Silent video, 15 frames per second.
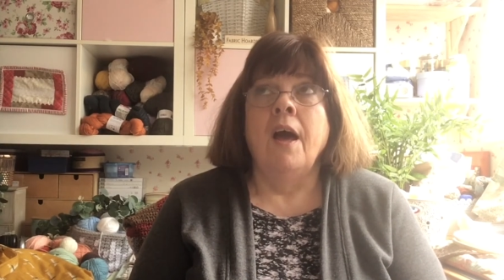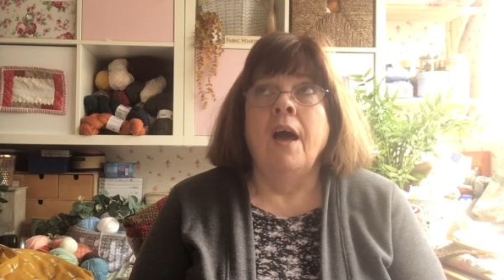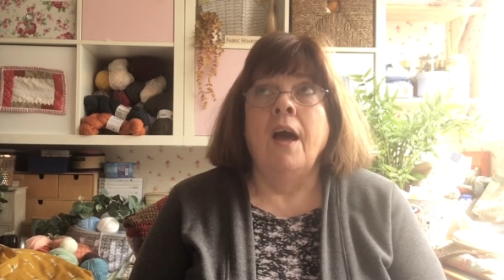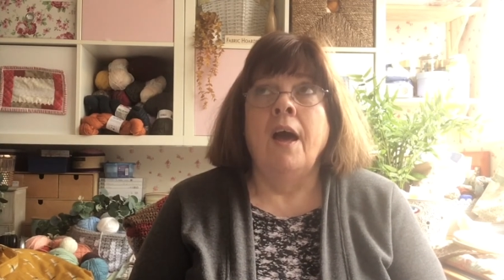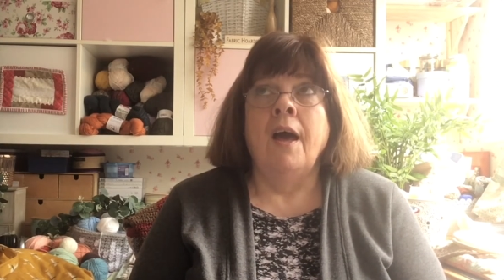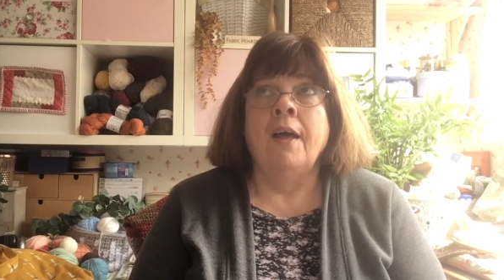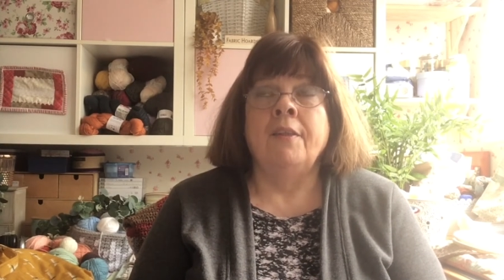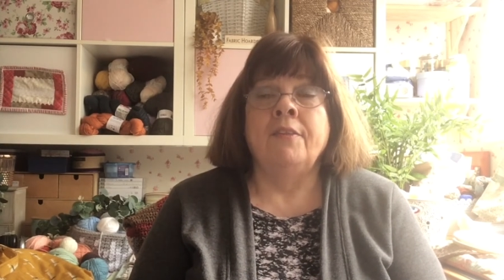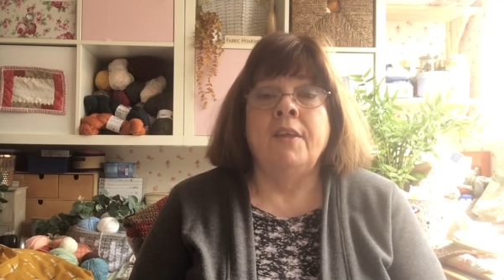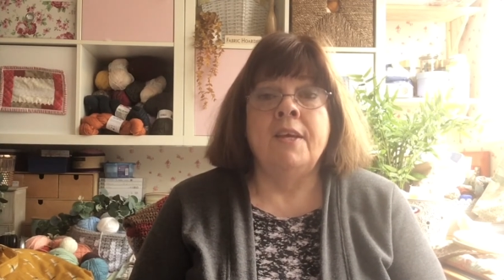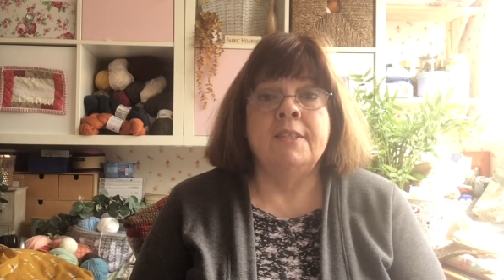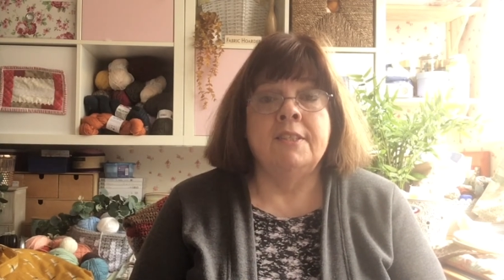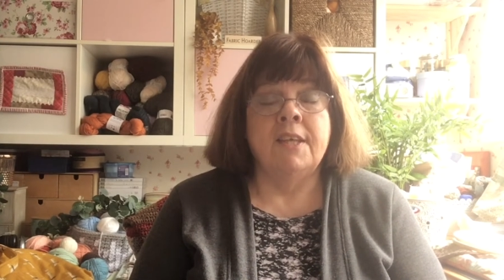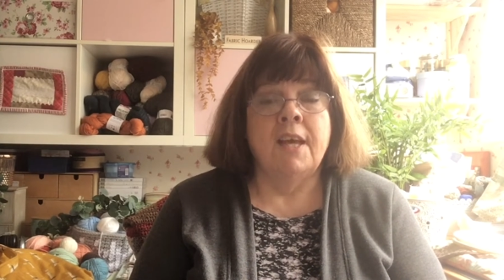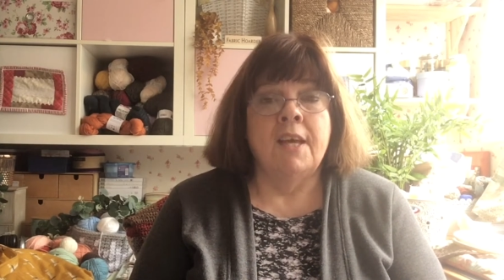And
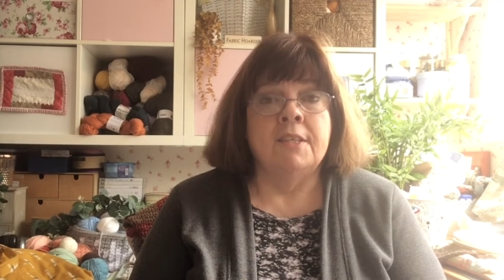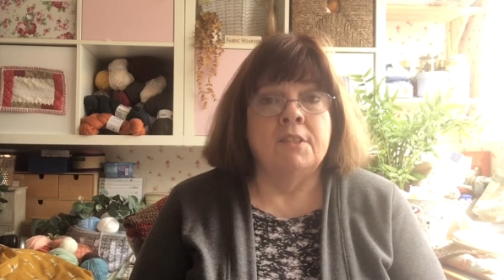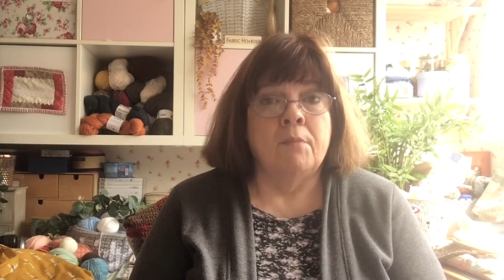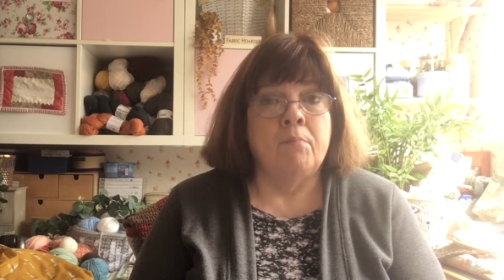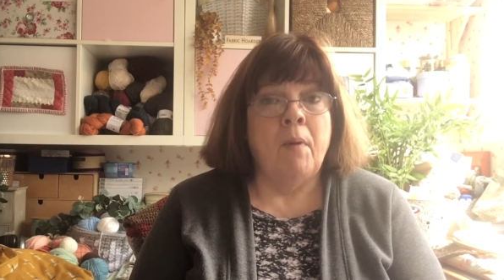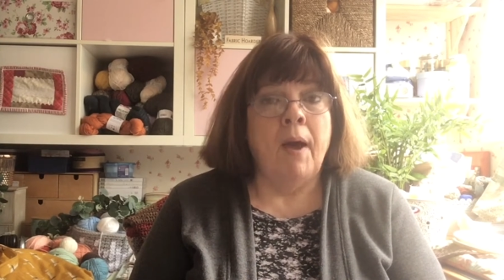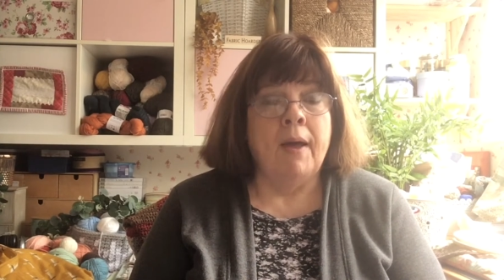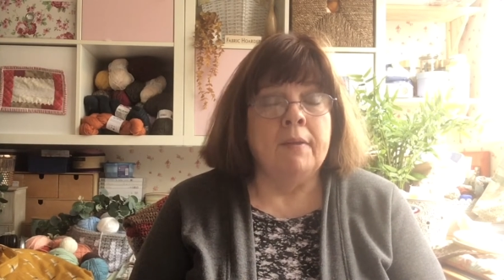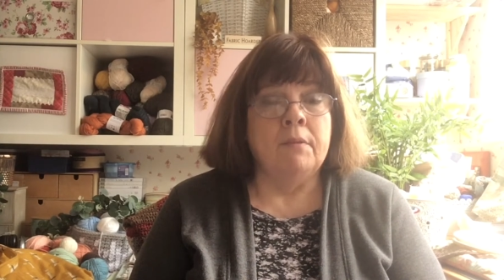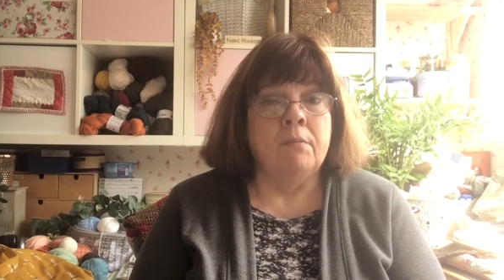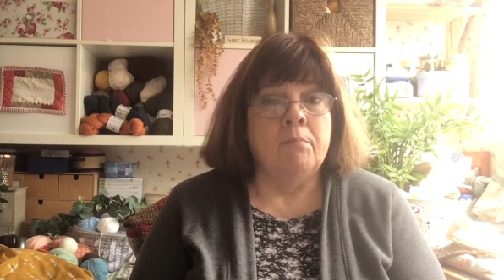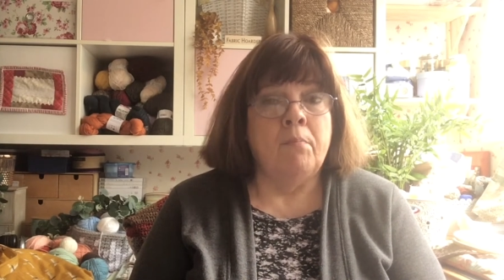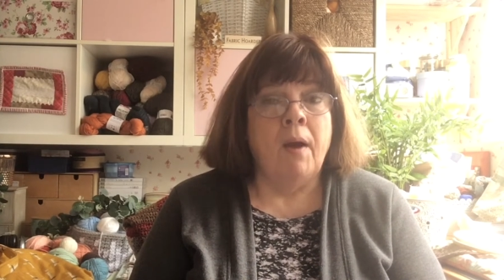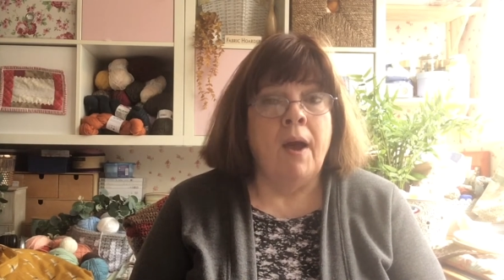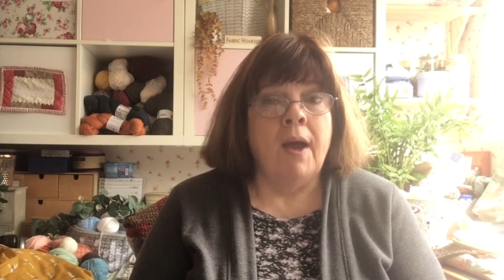this is a
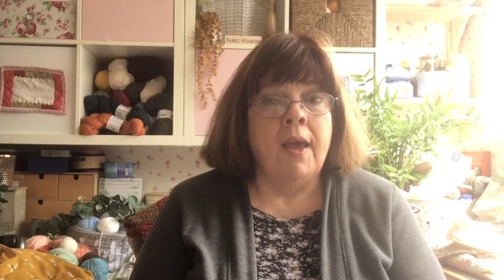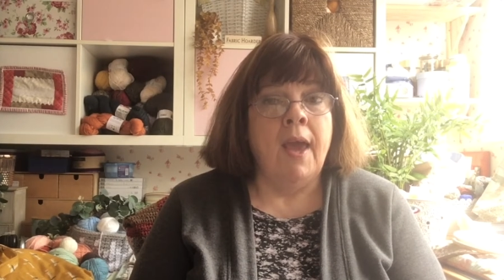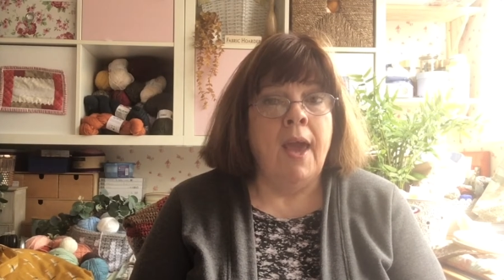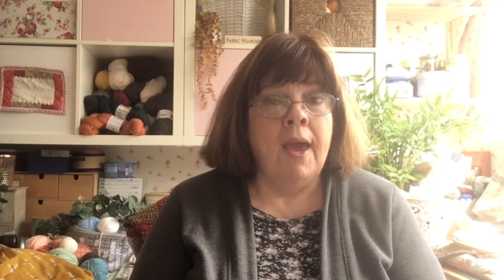pattern by